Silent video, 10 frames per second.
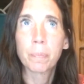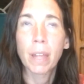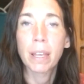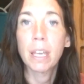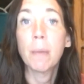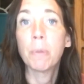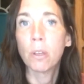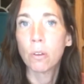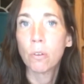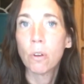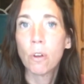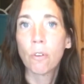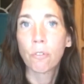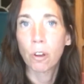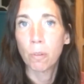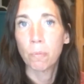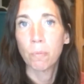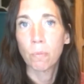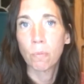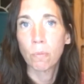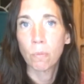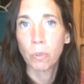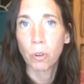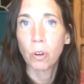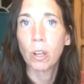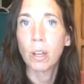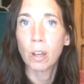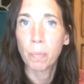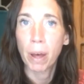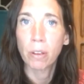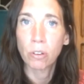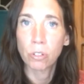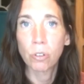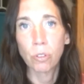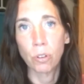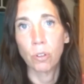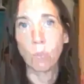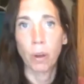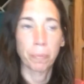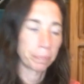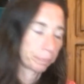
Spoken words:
that keep you from learning about your truth and who you are.